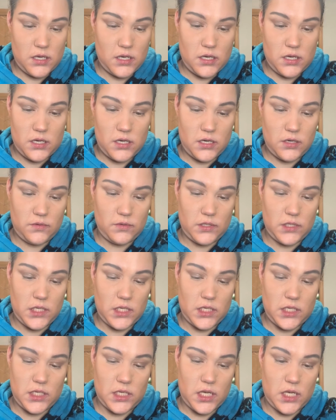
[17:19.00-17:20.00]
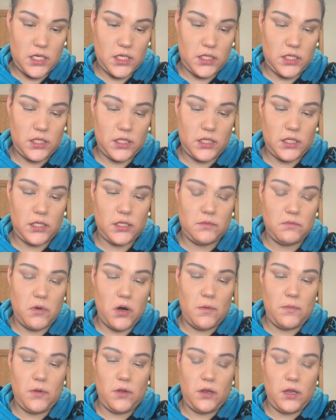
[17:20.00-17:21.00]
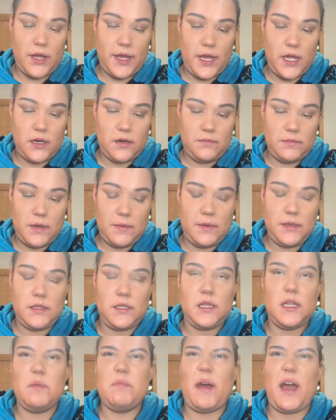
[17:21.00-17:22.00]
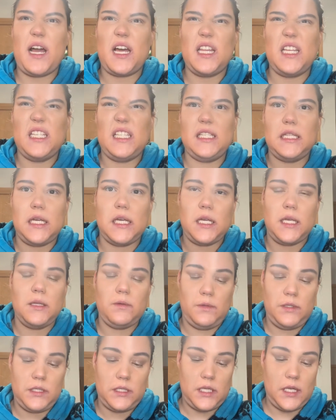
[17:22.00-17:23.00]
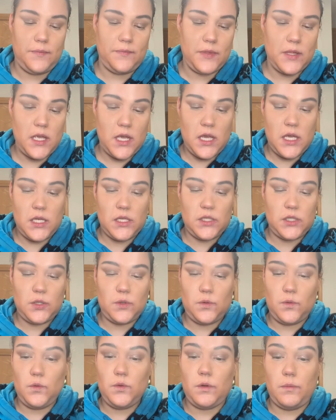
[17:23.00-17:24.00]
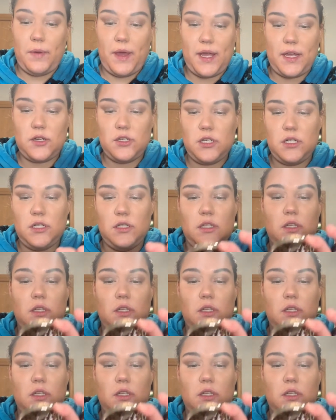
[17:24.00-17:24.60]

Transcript: don't see a shade. This is Marble Light. Maybe it's on the back of this thing. We'll see. So, oh, the packaging is